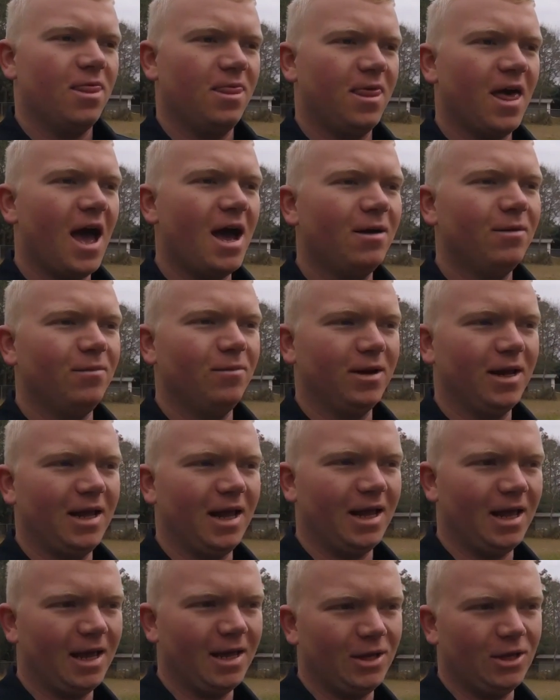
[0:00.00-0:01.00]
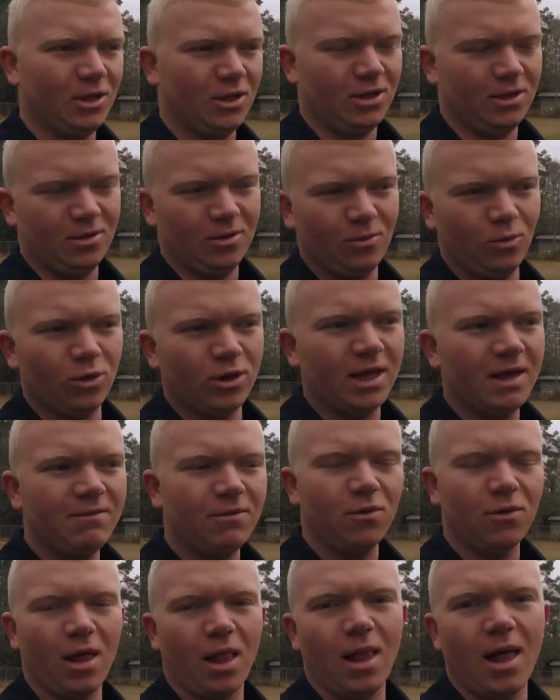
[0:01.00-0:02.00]
that will leave
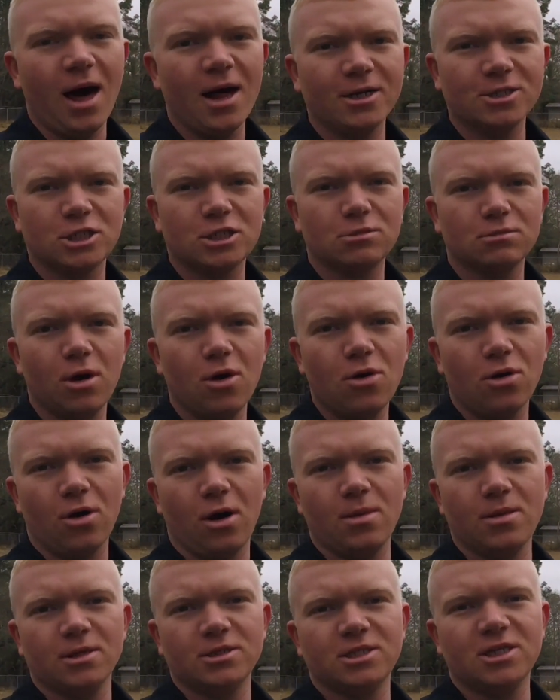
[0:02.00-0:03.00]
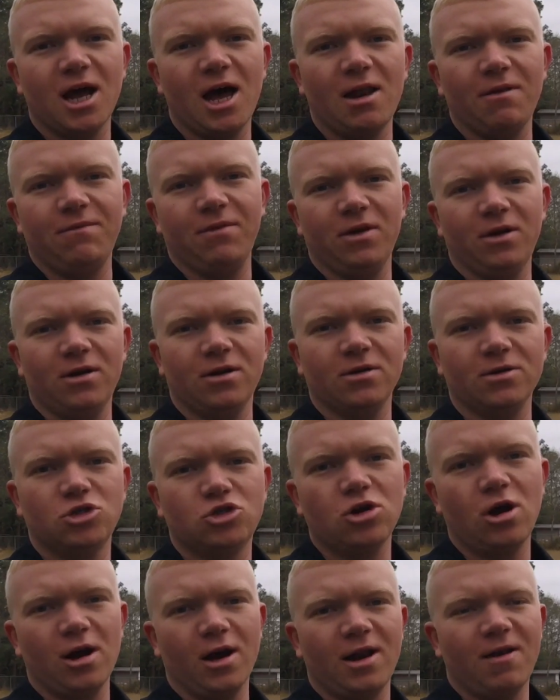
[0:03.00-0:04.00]
you with a lot of smoke on the side of your
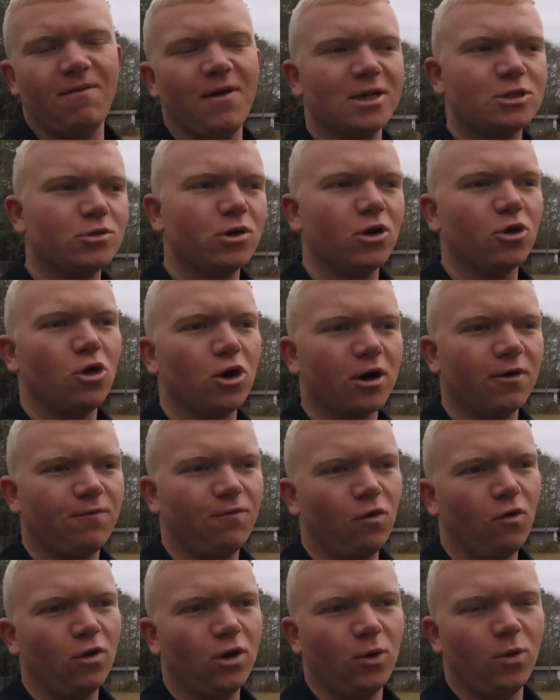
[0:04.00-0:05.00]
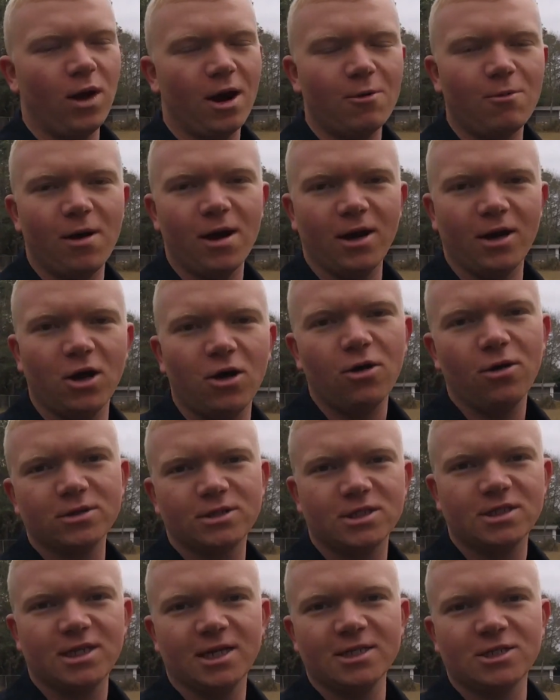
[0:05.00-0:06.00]
truck. And if that's what you're looking for, you want everybody to know
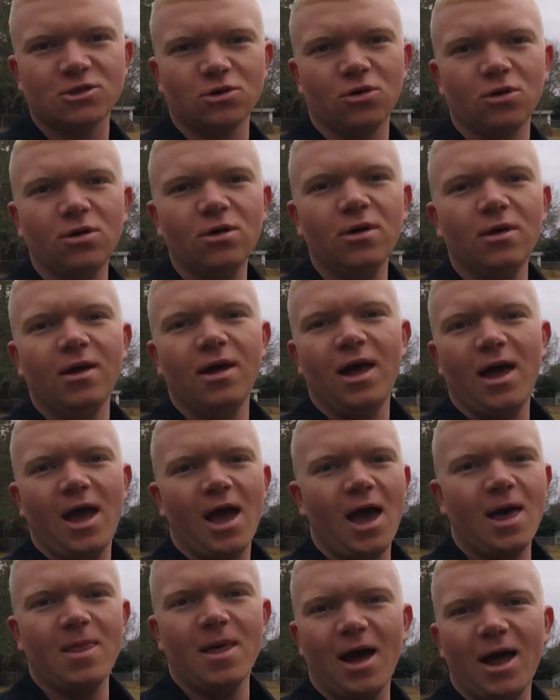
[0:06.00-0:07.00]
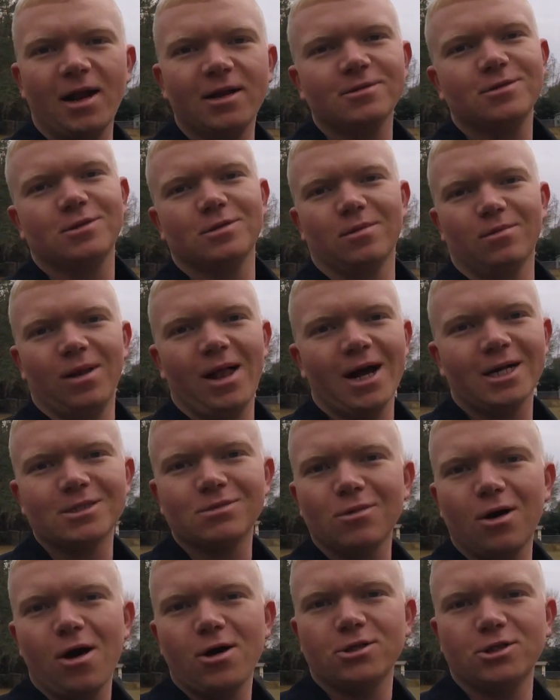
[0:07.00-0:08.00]
it's diesel and that black
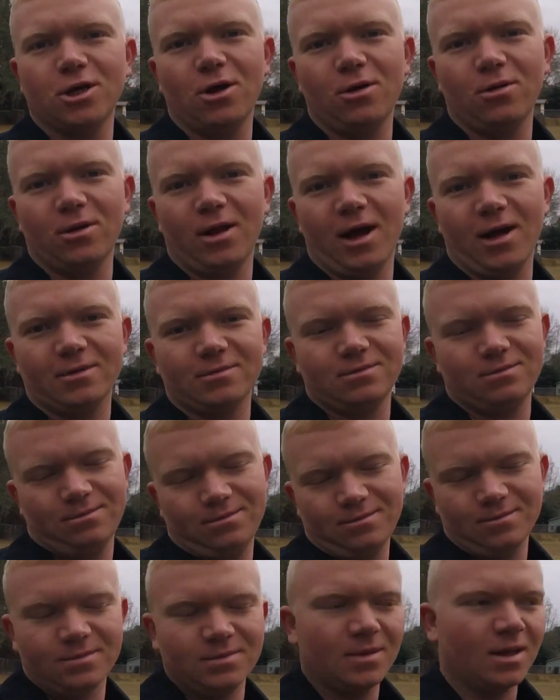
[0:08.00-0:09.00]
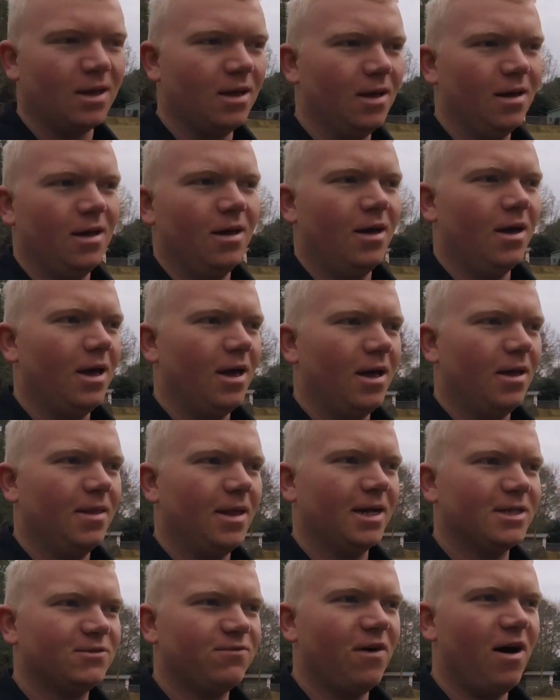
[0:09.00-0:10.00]
smokes, you know, like,
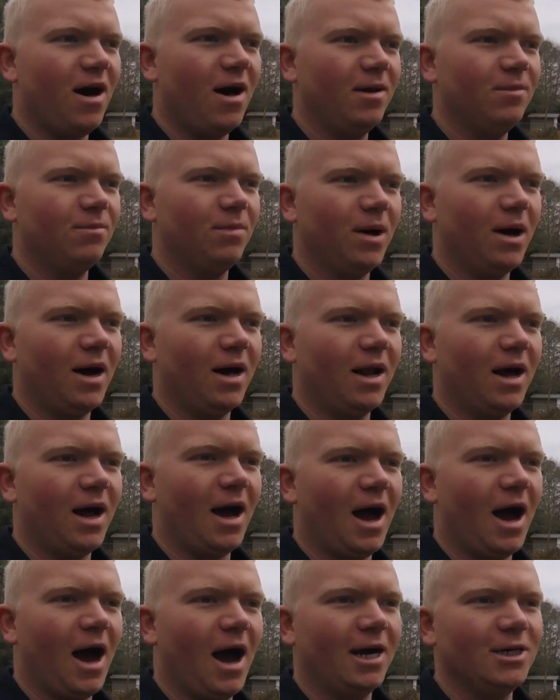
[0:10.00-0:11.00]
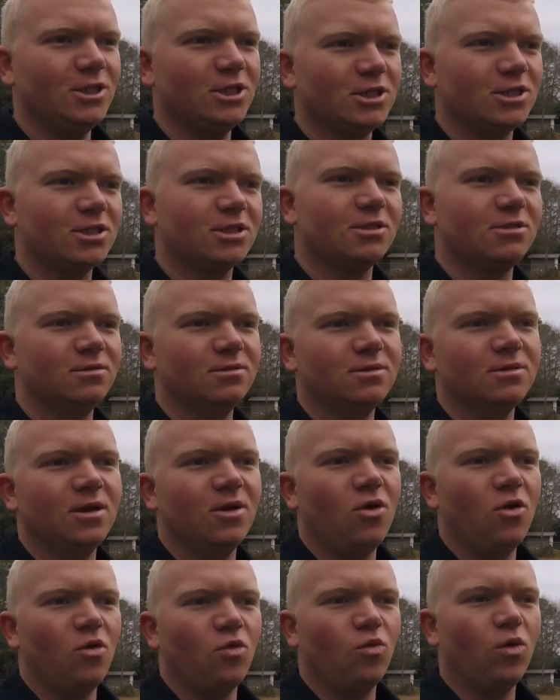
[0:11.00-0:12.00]
that's fine. But I just
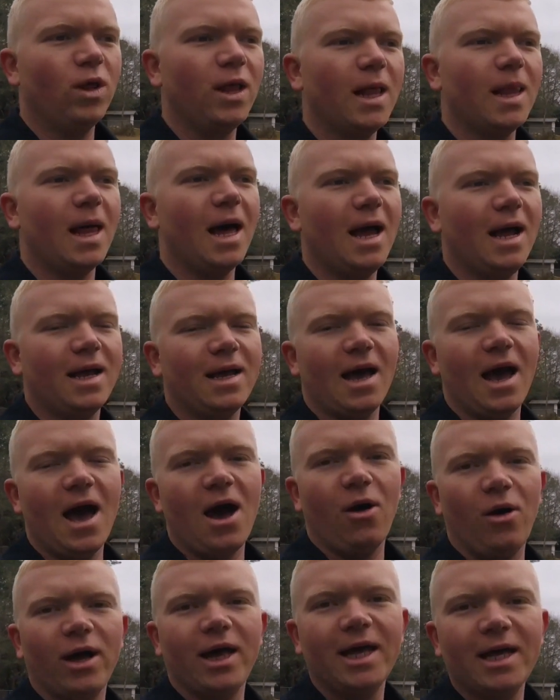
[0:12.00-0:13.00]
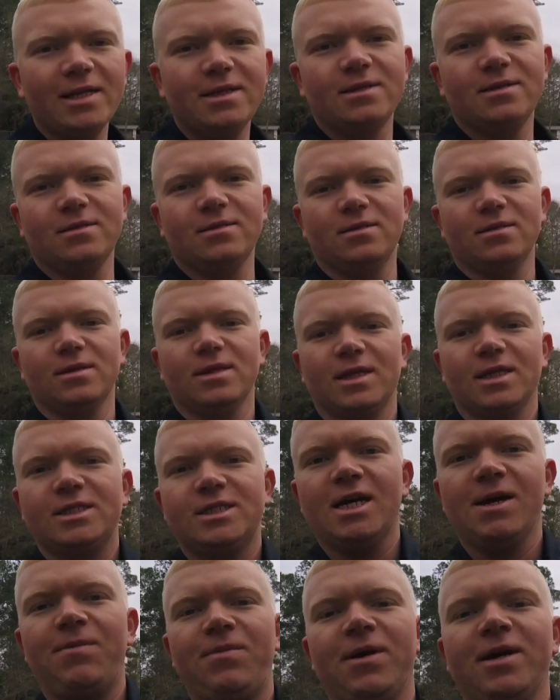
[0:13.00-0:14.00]
really like how hidden the
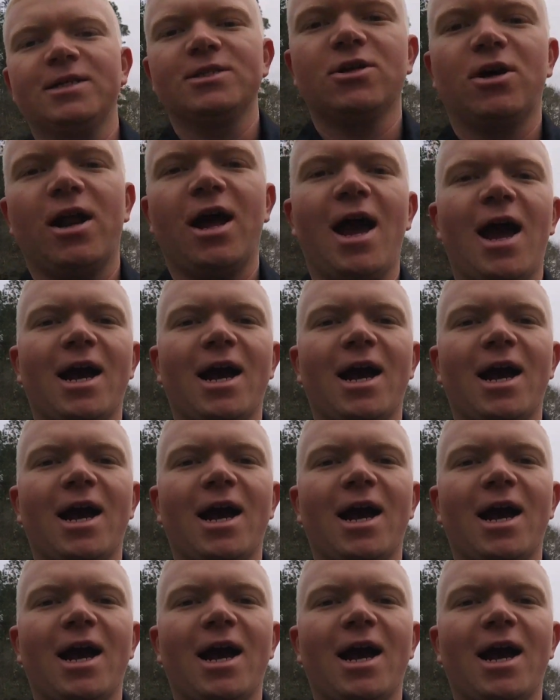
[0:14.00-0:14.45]
tip is on an